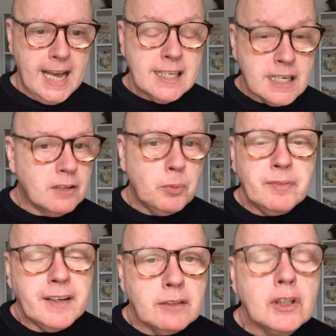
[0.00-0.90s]
stuff we
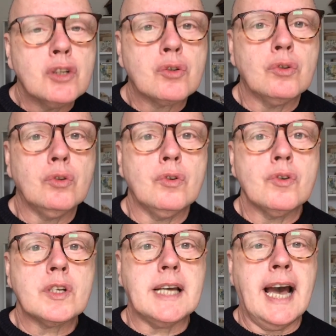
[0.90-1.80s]
found in
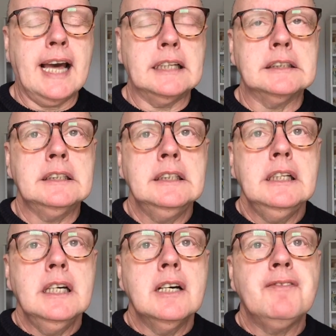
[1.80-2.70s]
drawers and
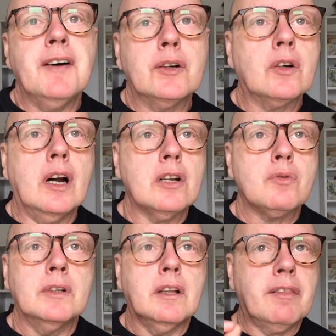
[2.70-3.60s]
photographs
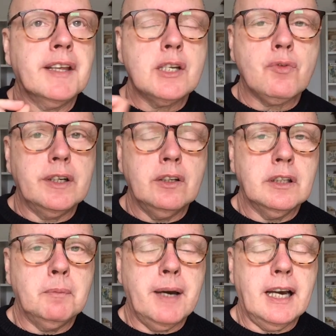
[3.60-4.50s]
with little things written
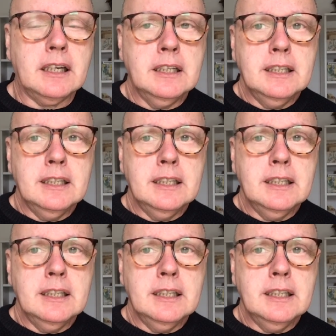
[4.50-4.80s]
on the back.